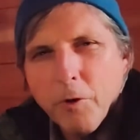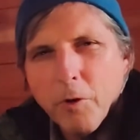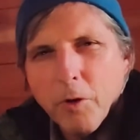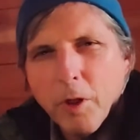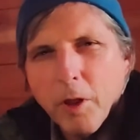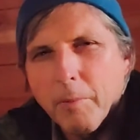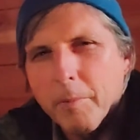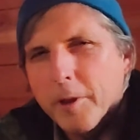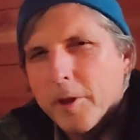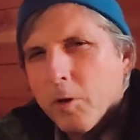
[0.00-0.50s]
a
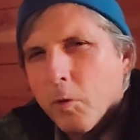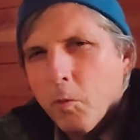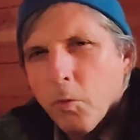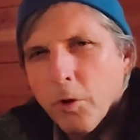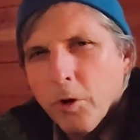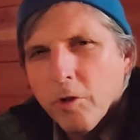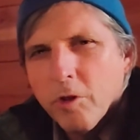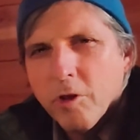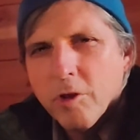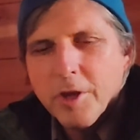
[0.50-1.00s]
little bit. The
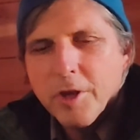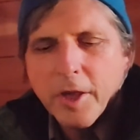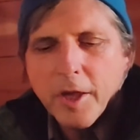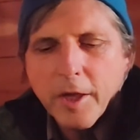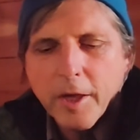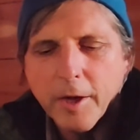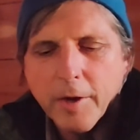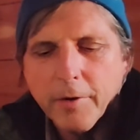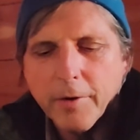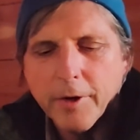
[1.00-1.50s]
word
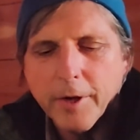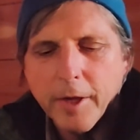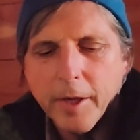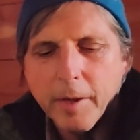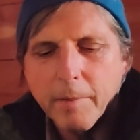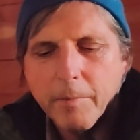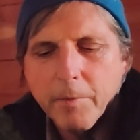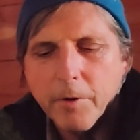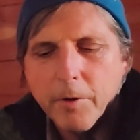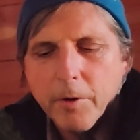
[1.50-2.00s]
see here in
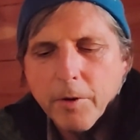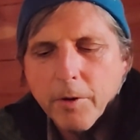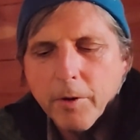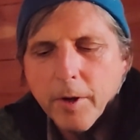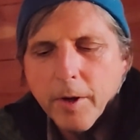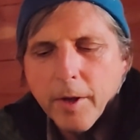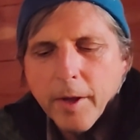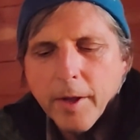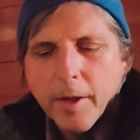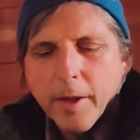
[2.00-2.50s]

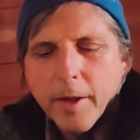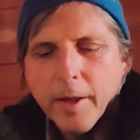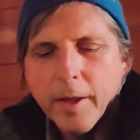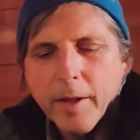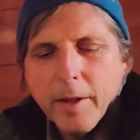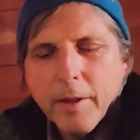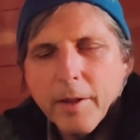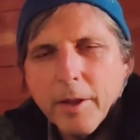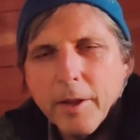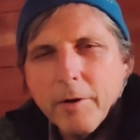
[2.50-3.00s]
Hebrew,
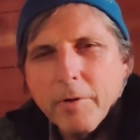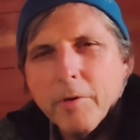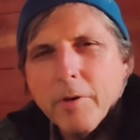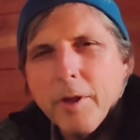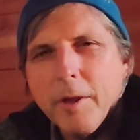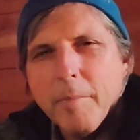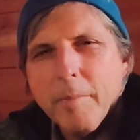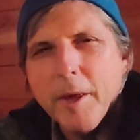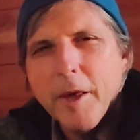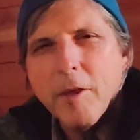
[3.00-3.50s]
it
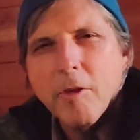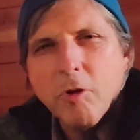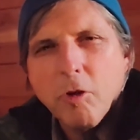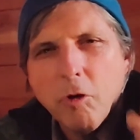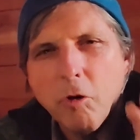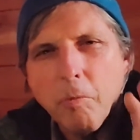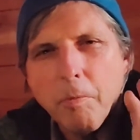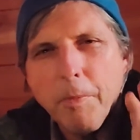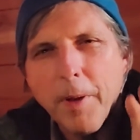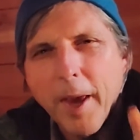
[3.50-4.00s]
literally means
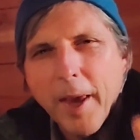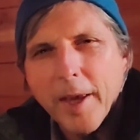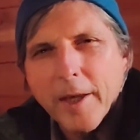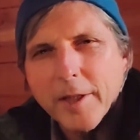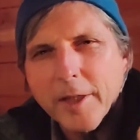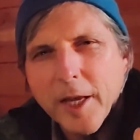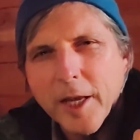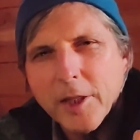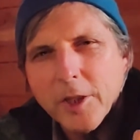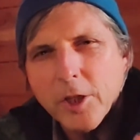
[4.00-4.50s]
you pay
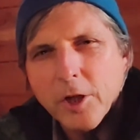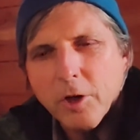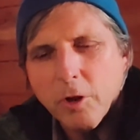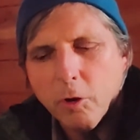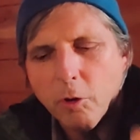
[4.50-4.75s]
attention.